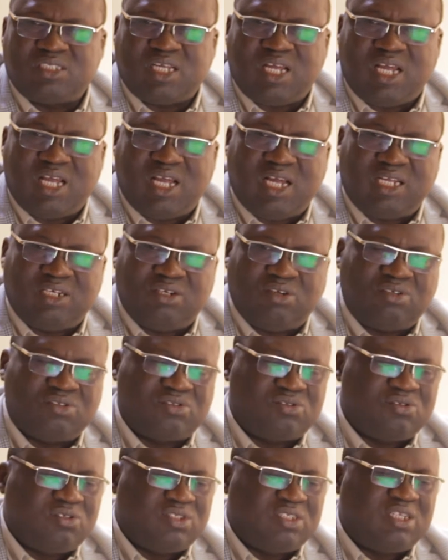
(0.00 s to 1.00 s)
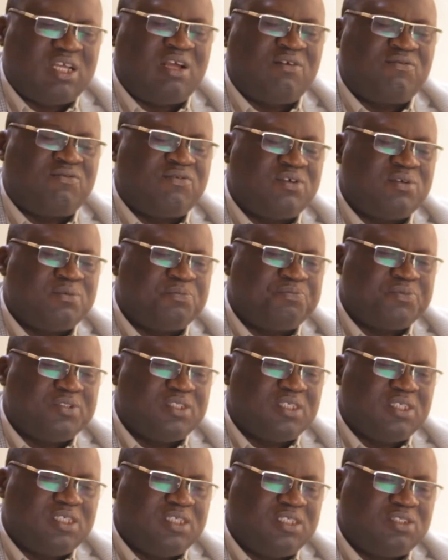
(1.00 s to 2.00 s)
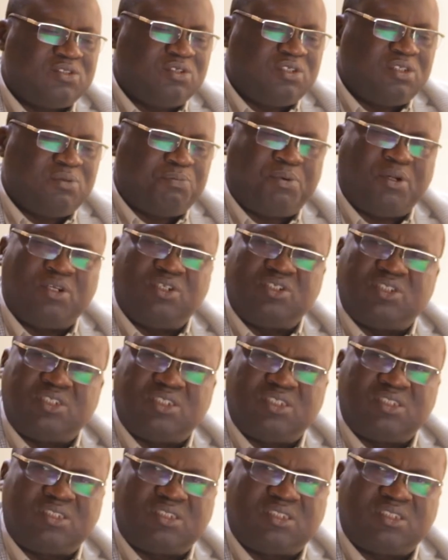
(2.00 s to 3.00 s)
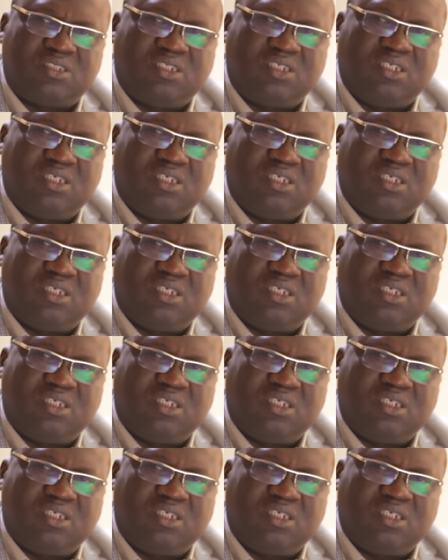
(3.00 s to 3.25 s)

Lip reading: I had also delved into the politics,